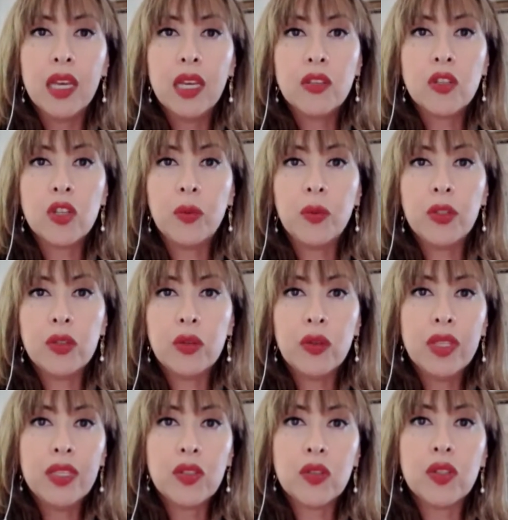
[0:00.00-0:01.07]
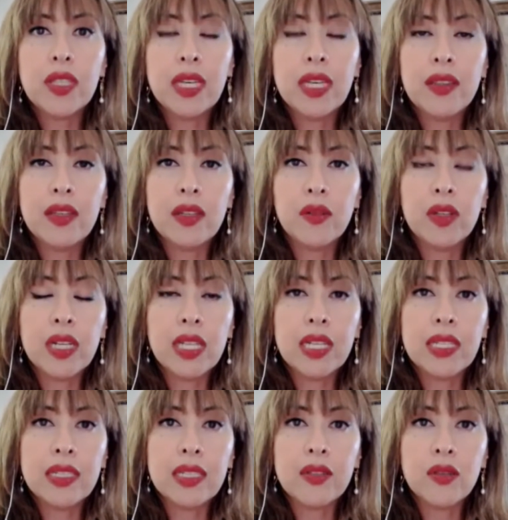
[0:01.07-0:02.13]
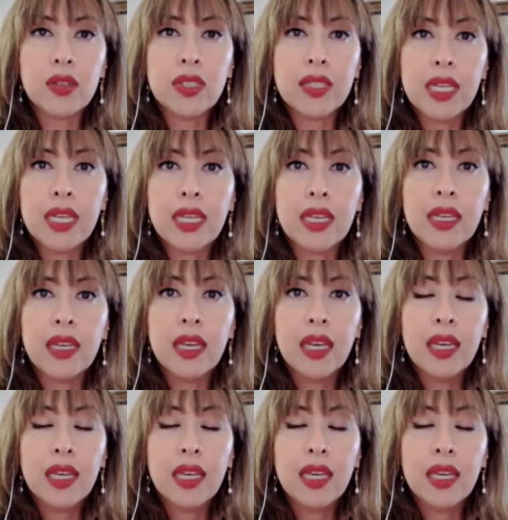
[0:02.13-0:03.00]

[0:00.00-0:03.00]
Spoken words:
So put all these together, realize that today,